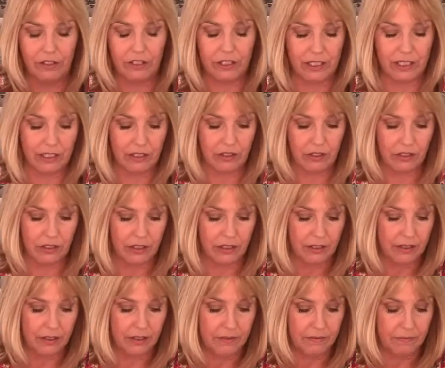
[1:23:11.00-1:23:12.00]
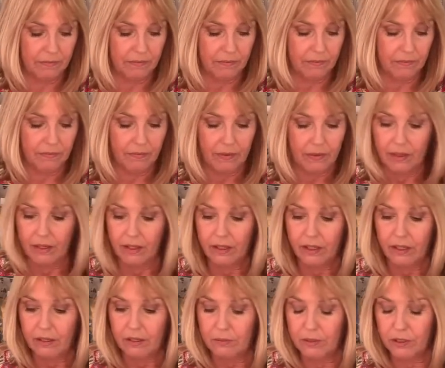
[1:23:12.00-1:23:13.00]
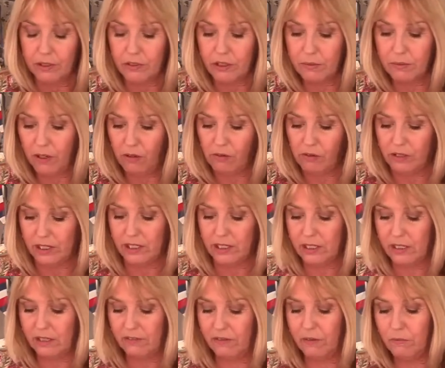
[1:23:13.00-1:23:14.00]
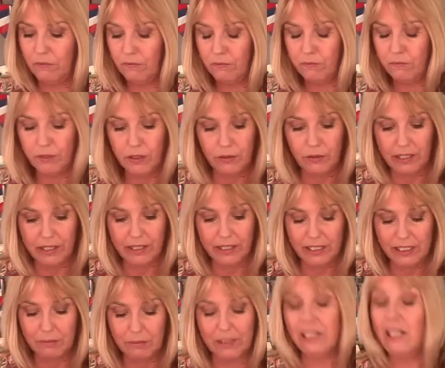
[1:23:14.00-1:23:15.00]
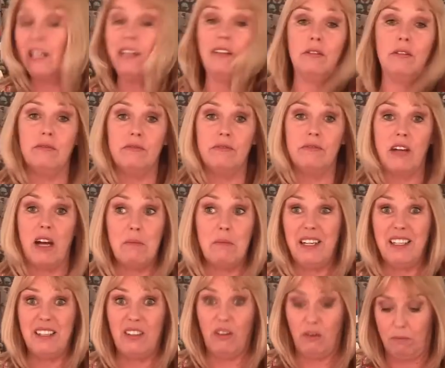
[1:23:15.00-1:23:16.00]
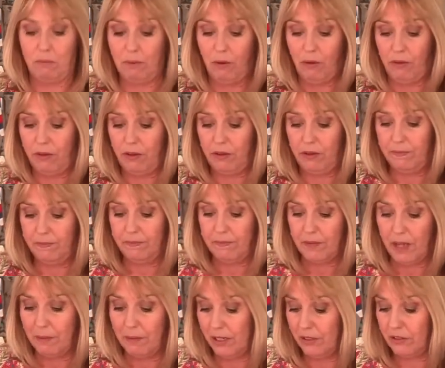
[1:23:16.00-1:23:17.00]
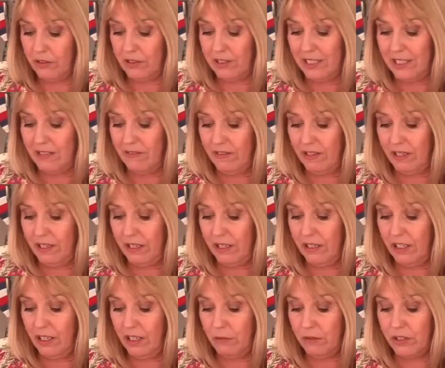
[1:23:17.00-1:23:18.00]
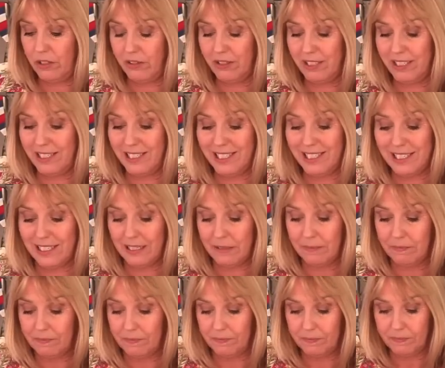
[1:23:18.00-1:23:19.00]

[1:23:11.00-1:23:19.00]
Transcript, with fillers: edge stitch. But to be honest, if I'm using this myself, I might not bother. I might just leave it there, no one's going to see it.